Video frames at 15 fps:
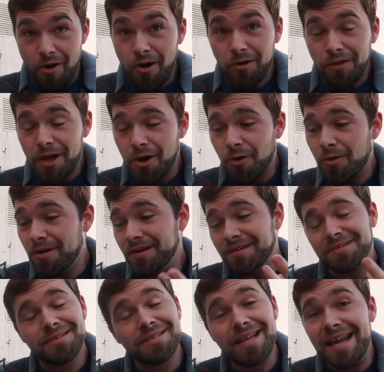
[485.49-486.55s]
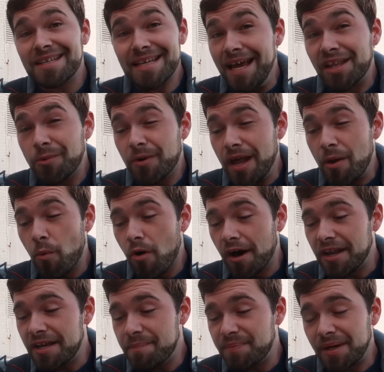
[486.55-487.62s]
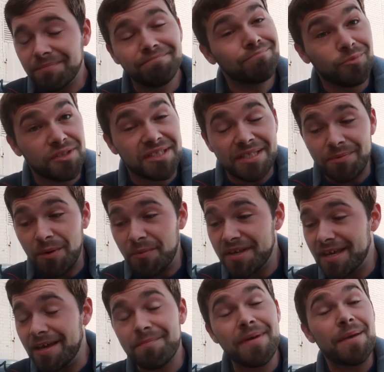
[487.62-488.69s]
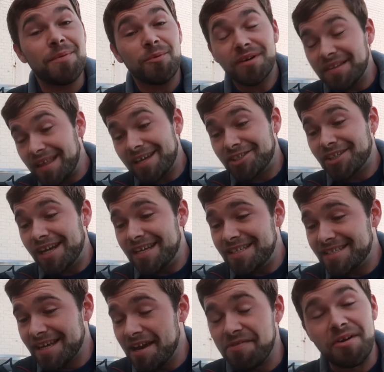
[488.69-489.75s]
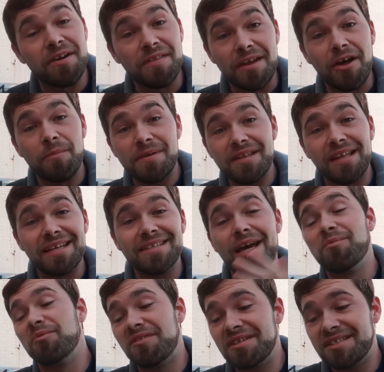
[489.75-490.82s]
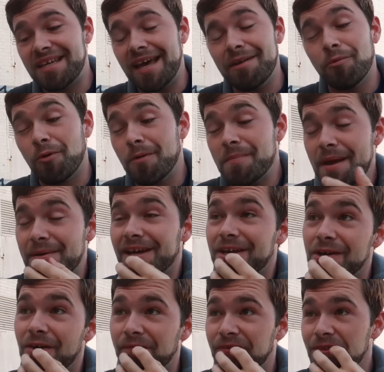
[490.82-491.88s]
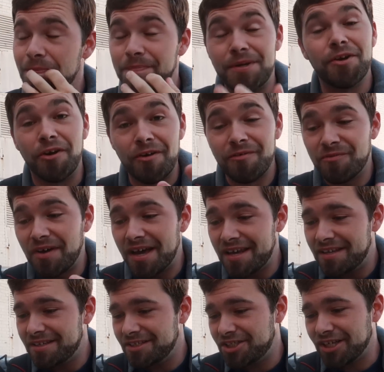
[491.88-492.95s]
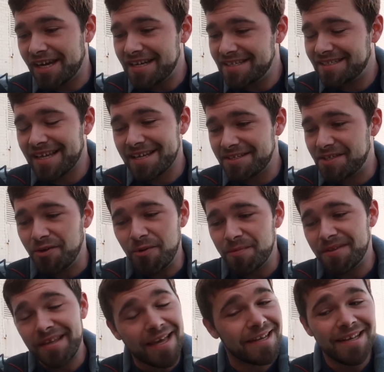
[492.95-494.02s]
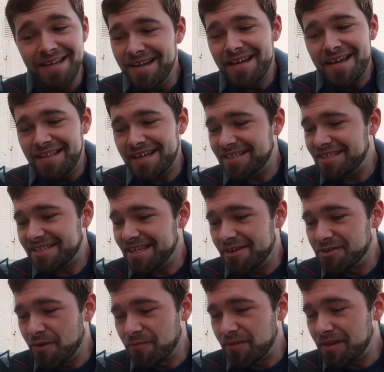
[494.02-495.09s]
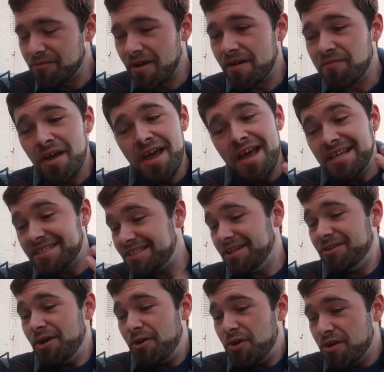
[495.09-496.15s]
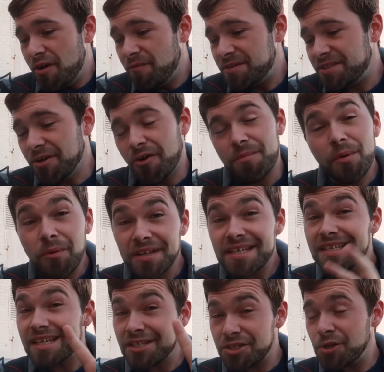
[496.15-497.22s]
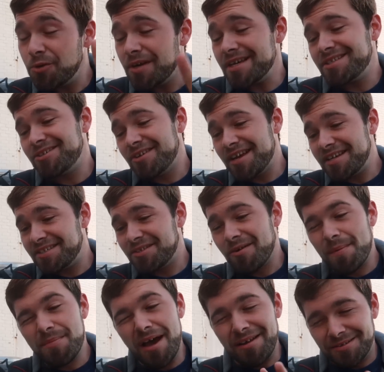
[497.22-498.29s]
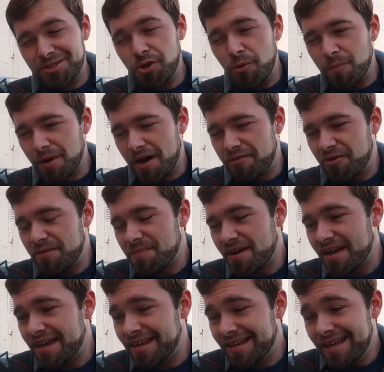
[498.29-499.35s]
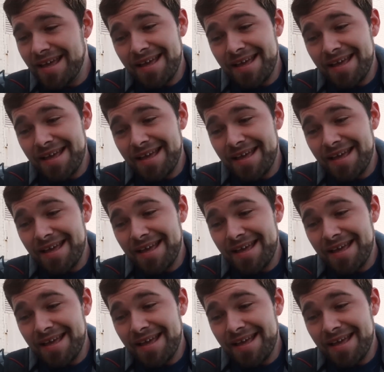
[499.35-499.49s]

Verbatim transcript: Arlo. It's not exactly what I wanted, but we'll see what we get. Maybe we'll get that shiny Scyther, and then I'll be like done with the set, or maybe I could go for the purified shiny set too, but that, that just sounds overly rough. Still no Unova Stone, but we did get two yesterday, so I'm not too bothered by it.